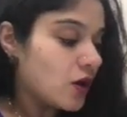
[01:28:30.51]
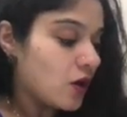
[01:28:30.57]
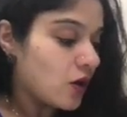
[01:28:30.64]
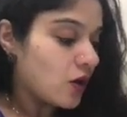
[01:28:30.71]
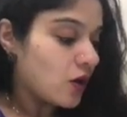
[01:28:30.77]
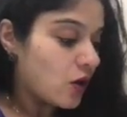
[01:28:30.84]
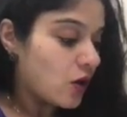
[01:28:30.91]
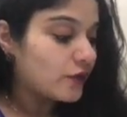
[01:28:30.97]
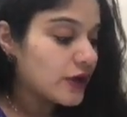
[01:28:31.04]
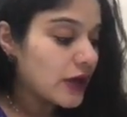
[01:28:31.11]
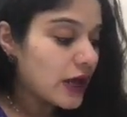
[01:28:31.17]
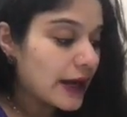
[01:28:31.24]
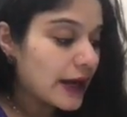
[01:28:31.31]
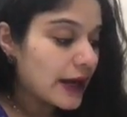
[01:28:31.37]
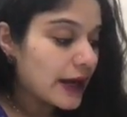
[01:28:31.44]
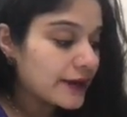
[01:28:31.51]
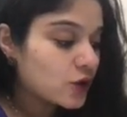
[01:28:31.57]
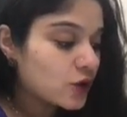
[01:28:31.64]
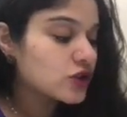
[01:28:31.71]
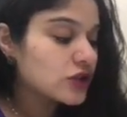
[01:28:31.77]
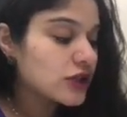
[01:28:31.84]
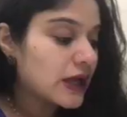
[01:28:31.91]
of the
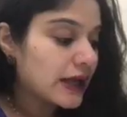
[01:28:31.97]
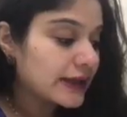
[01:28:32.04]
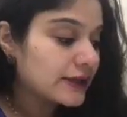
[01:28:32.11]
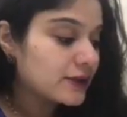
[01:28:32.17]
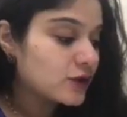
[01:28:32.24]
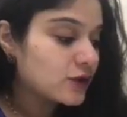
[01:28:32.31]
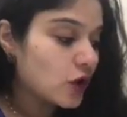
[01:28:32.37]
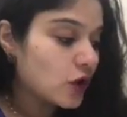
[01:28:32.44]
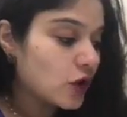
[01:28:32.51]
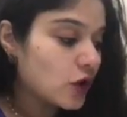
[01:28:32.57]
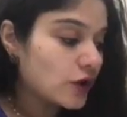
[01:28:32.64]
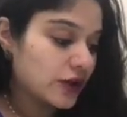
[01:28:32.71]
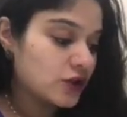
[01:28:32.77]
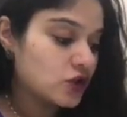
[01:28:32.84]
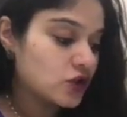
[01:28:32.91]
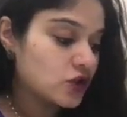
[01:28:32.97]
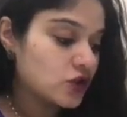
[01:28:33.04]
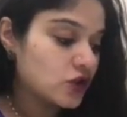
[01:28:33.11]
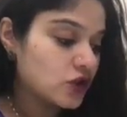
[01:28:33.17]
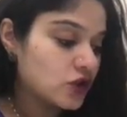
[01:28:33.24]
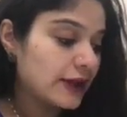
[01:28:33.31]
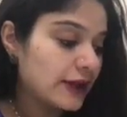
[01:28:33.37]
hydrogen ion concentration
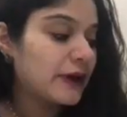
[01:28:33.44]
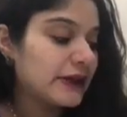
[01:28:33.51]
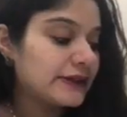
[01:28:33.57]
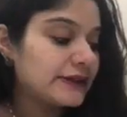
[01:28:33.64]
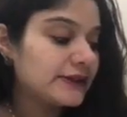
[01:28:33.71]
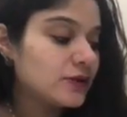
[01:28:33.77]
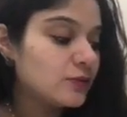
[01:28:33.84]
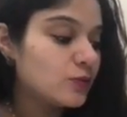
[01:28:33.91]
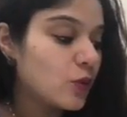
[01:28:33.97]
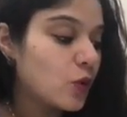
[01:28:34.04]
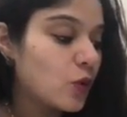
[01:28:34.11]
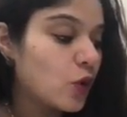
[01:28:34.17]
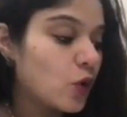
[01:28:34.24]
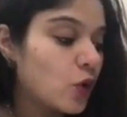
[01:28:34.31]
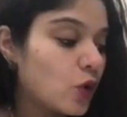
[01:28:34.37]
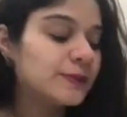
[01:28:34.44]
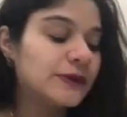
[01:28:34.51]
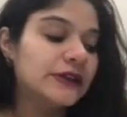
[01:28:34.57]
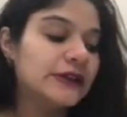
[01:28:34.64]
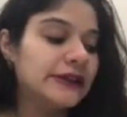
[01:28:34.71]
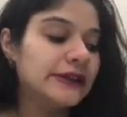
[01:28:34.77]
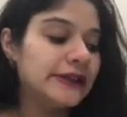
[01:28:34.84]
expressed in moles per
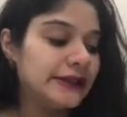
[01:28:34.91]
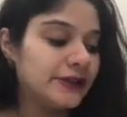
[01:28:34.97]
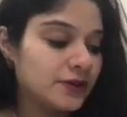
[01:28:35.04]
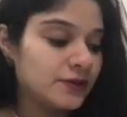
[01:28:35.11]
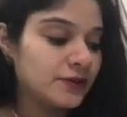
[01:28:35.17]
liter.